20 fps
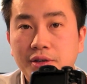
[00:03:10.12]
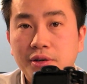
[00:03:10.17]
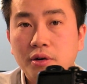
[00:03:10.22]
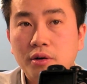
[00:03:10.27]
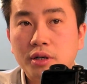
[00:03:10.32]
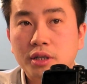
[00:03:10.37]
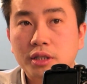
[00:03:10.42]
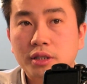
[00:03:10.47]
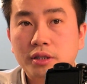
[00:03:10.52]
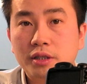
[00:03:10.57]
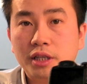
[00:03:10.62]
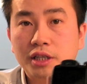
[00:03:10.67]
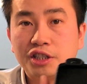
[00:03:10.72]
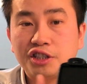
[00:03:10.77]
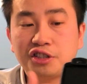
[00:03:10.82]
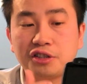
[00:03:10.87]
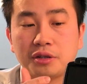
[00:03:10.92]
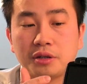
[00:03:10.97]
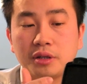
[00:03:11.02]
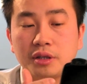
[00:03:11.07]
notice
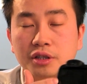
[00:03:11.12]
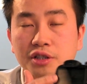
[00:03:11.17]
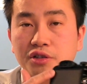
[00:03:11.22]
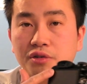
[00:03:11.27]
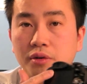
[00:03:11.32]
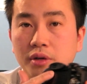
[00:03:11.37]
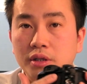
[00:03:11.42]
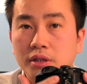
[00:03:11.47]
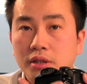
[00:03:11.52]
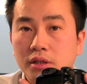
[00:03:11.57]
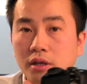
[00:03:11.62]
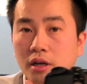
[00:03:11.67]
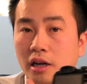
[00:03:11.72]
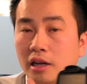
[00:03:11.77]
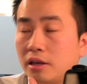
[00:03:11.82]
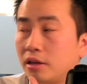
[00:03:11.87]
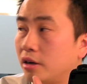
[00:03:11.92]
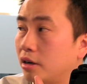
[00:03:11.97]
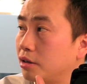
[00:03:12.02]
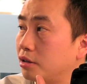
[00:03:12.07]
this year the screen is a
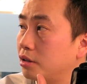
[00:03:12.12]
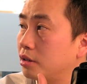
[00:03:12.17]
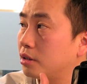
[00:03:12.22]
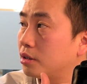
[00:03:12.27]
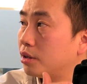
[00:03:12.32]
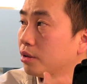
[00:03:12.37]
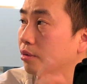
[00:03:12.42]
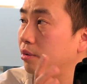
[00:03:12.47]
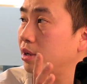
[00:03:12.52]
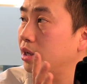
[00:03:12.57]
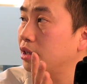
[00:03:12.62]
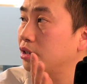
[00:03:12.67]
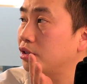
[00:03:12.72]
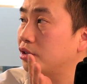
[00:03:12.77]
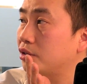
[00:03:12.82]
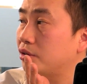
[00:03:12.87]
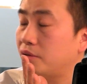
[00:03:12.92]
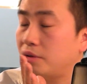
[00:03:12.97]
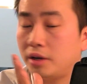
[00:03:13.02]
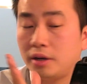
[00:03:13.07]
lot larger. It's a 3-inch
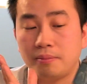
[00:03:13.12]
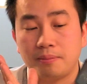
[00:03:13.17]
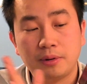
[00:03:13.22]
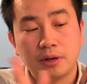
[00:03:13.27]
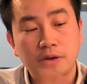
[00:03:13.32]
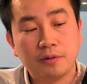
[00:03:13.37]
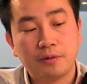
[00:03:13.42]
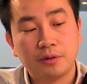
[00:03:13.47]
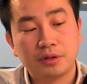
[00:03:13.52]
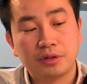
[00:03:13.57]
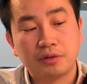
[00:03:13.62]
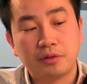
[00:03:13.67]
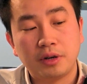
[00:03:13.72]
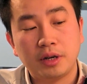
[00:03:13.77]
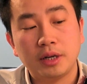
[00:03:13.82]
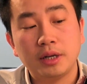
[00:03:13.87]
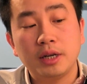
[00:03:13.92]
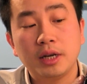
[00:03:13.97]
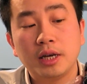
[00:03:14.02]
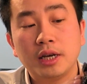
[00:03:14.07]
screen, beautiful
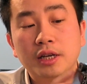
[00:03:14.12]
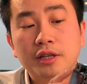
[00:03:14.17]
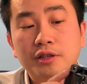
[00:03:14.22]
screen.